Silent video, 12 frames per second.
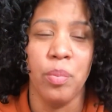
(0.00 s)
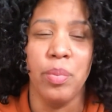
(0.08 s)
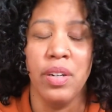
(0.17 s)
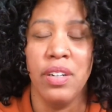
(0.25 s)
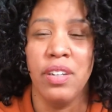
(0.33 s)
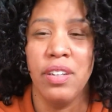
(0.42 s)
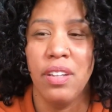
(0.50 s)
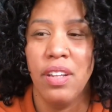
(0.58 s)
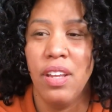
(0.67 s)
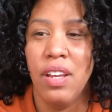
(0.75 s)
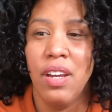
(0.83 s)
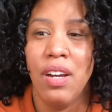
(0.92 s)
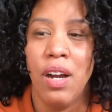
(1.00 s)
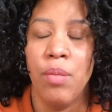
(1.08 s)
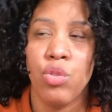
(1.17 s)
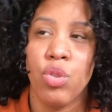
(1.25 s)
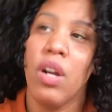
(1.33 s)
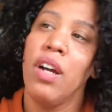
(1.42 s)
But I'm
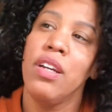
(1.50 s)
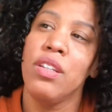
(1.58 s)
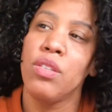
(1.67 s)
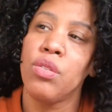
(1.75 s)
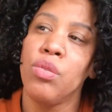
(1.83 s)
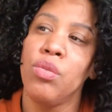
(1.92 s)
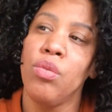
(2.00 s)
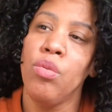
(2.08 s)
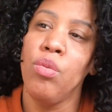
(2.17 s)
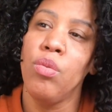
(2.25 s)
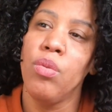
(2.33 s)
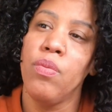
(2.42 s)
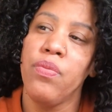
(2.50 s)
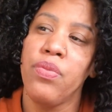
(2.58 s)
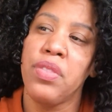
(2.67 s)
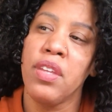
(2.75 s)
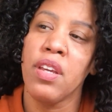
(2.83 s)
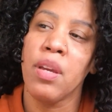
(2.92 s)
trying to
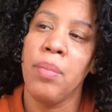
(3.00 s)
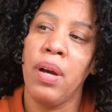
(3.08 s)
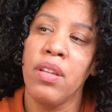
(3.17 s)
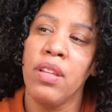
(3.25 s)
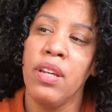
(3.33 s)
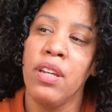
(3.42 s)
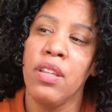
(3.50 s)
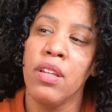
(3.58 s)
think about it in a